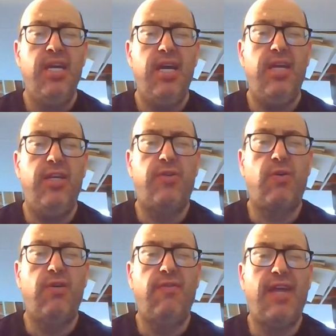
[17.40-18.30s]
It is
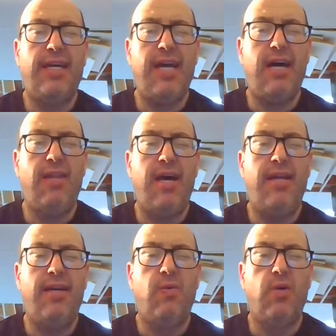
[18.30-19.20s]
sort of like
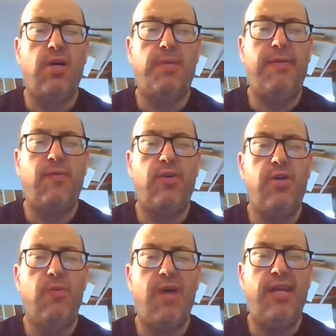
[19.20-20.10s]
outlining a work before you
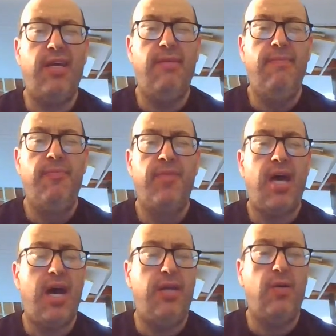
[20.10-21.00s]
write it.
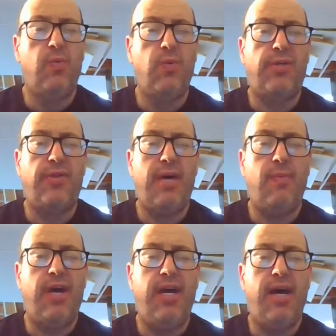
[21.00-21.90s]
I don't work that
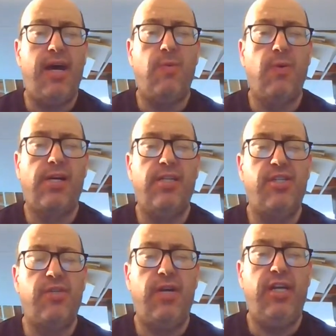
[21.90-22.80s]
way. I work in
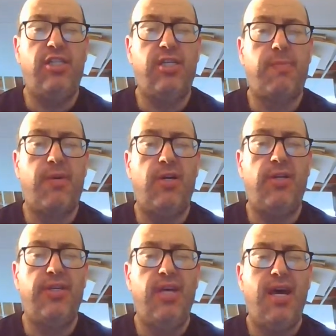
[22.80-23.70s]
strange
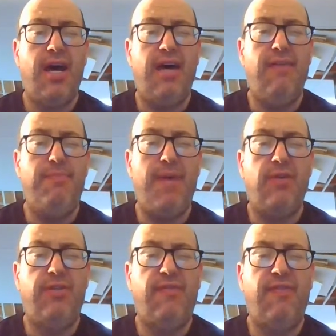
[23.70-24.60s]
spurts. I have
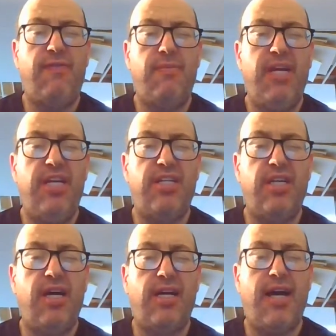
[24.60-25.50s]
bouts of information,
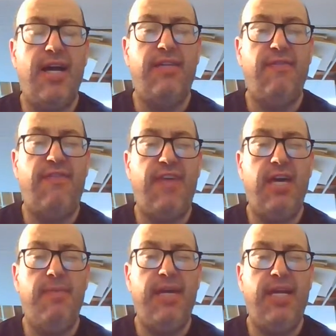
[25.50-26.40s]
a kind of
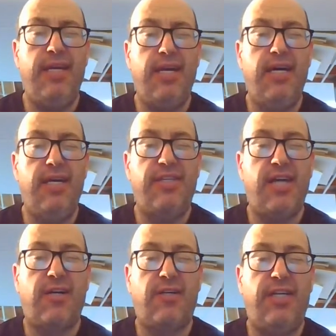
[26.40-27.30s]
theomania,
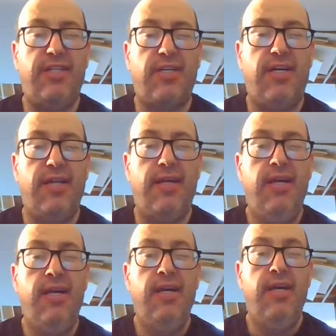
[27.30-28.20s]
Socrates
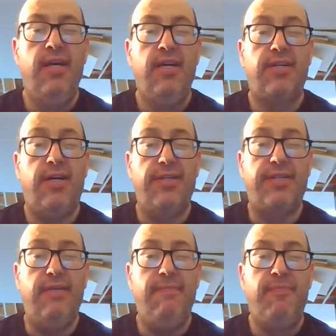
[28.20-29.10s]
calls
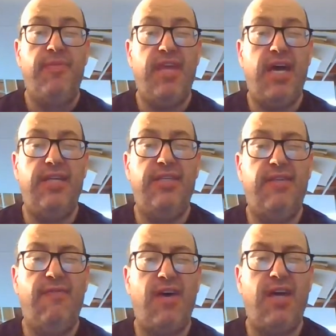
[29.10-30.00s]
it, that is
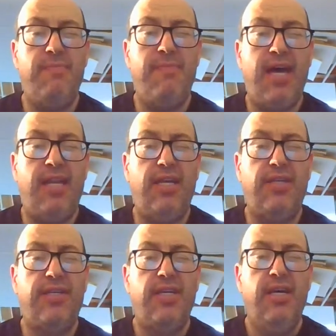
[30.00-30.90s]
divine
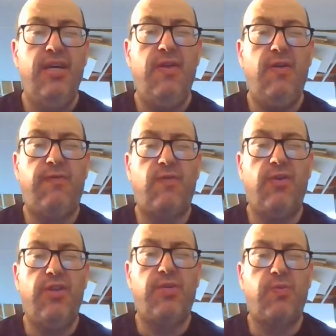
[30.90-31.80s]
madness. Therefore,
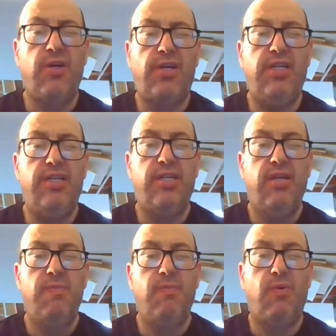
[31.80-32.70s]
this work is
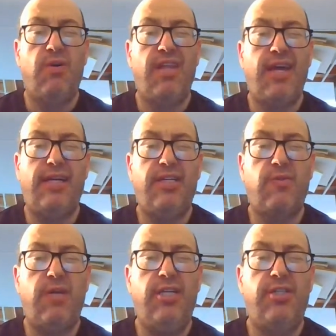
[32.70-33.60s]
more like a
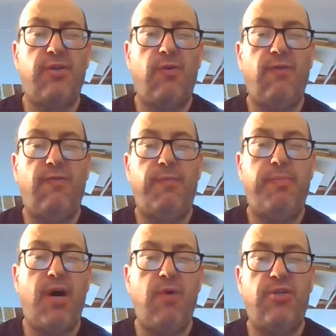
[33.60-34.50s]
strange sort of
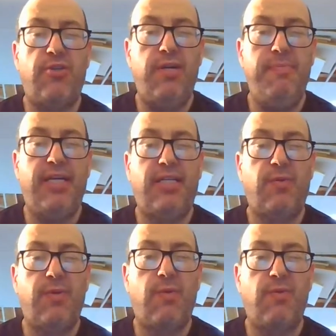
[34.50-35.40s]
poetry mixed
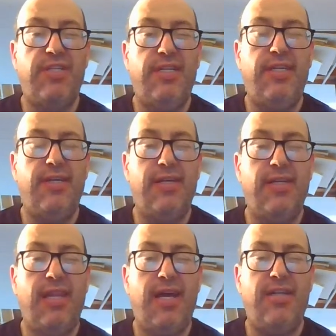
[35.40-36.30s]
with Aristotelian
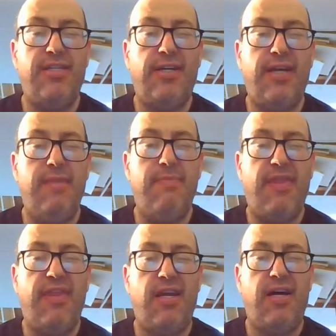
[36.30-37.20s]
logic and
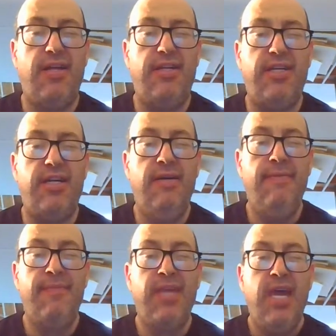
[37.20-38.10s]
methodology.
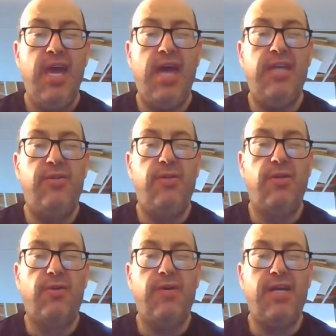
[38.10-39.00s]
And to the
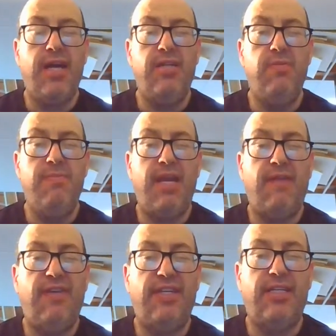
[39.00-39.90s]
degree I do
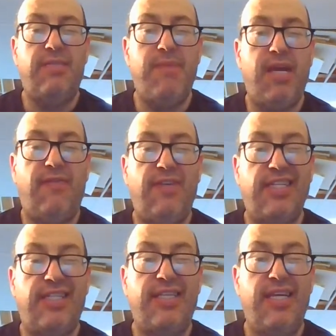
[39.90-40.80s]

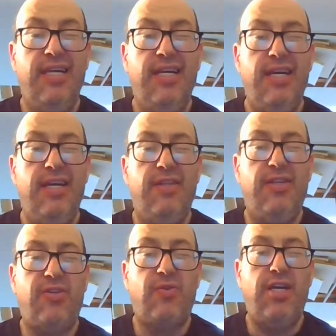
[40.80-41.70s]
metaphysics. In this
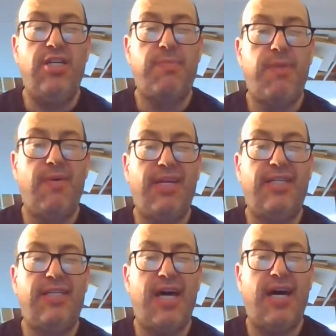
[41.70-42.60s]
strange poetic
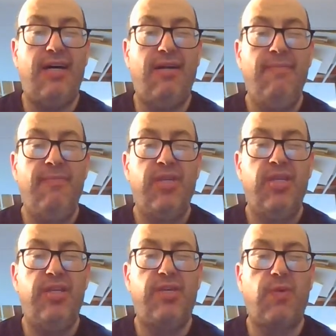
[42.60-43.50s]
style,
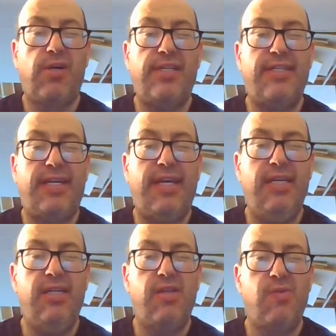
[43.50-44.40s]
this work is
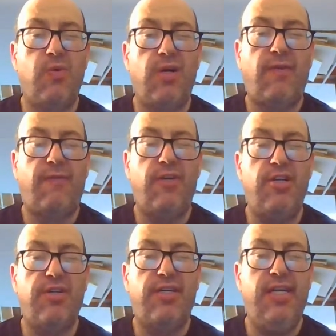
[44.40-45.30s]
akin to the work of
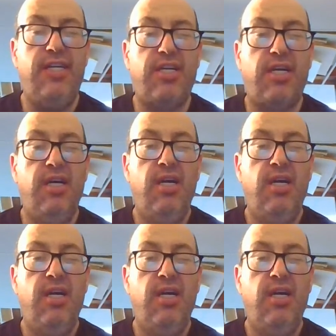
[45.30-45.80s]
Friedrich Nietzsche,